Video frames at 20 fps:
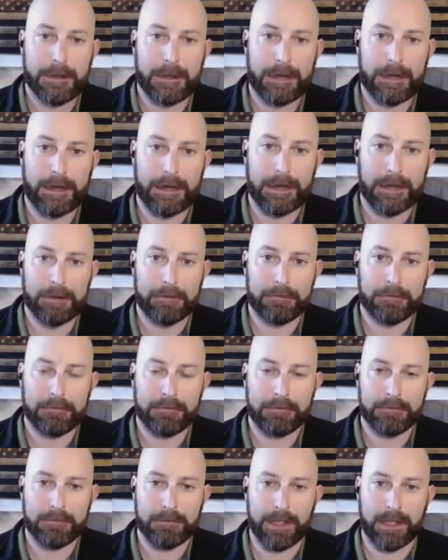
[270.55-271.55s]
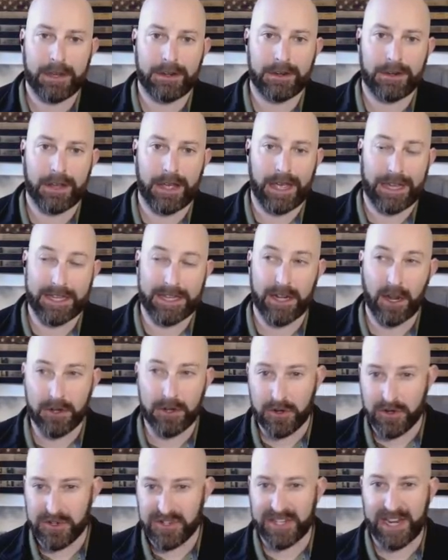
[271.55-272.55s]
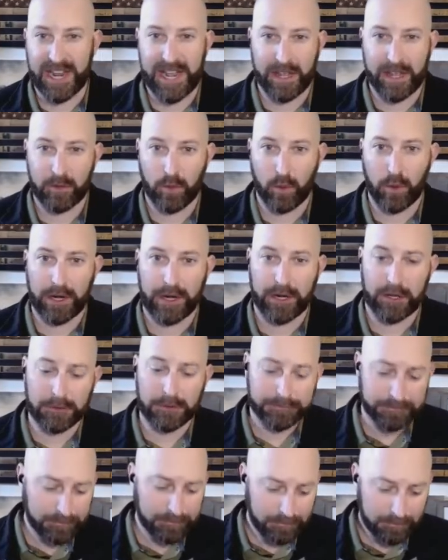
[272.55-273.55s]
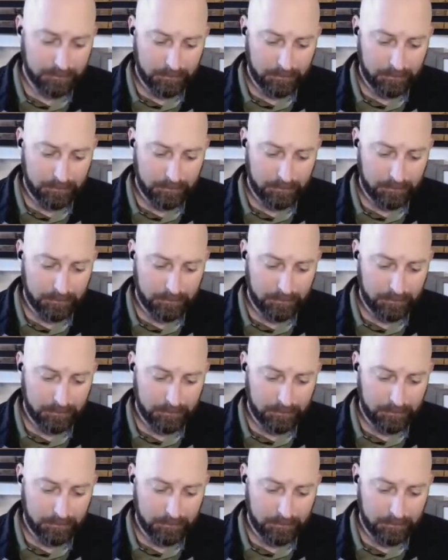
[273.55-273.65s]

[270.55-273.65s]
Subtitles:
And I can understand where,